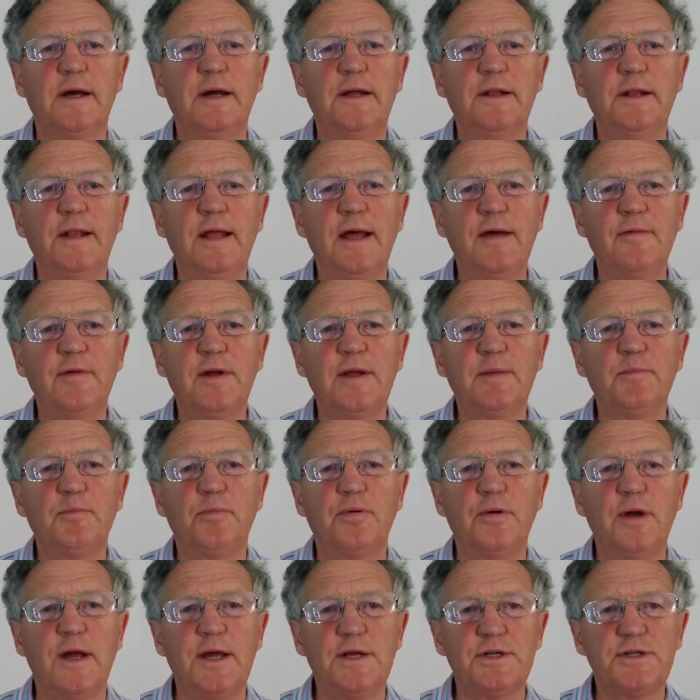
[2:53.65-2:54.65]
and having
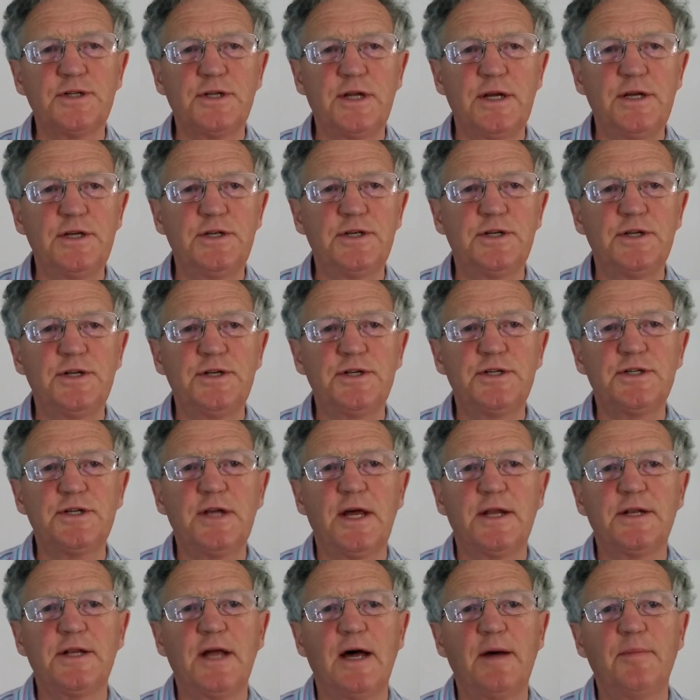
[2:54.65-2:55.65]
prayer stations
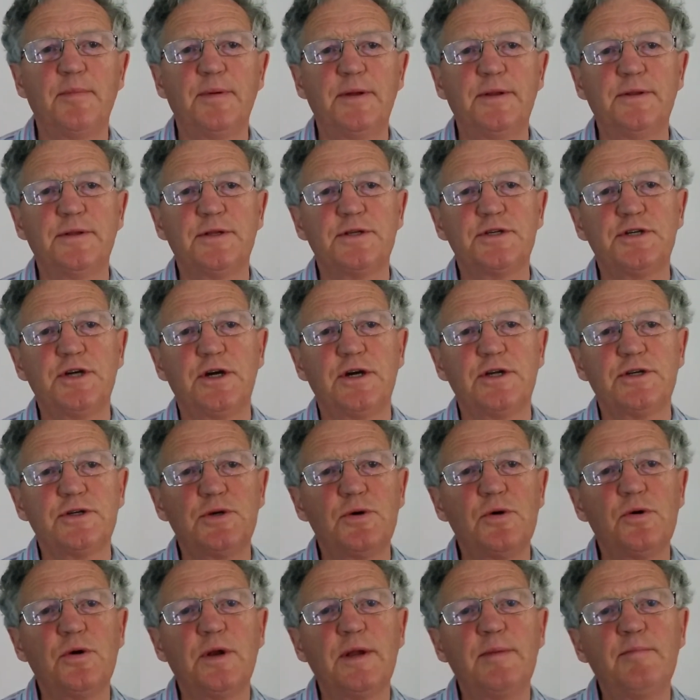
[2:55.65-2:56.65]
set up in the church
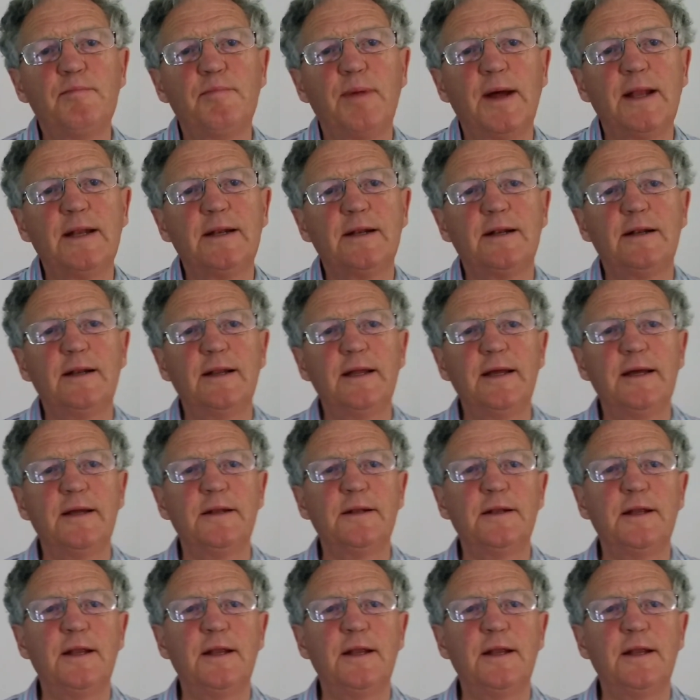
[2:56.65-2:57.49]
hall in Bentley and